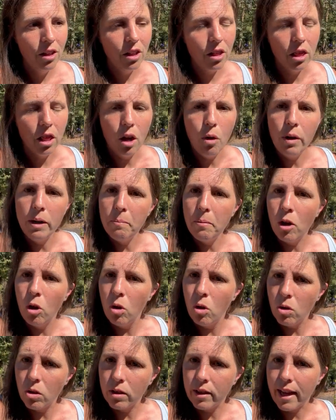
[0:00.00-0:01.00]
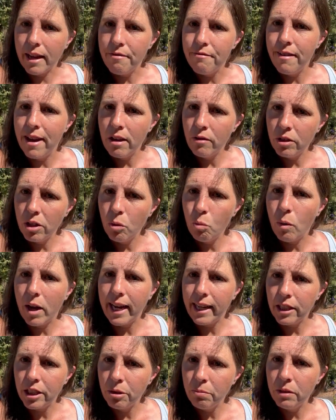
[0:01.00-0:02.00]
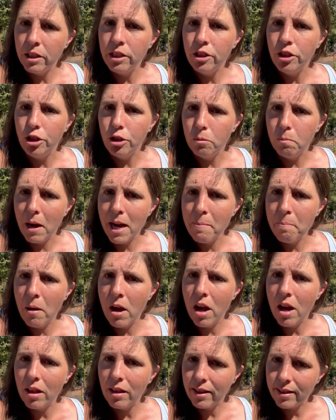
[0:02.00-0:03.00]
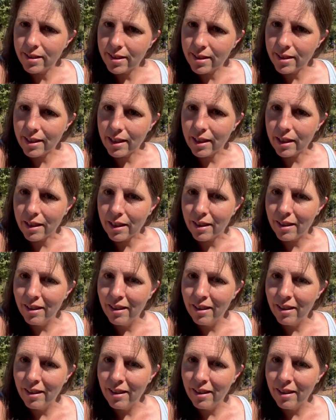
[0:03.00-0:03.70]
lo and behold, they found a way to renew my policy.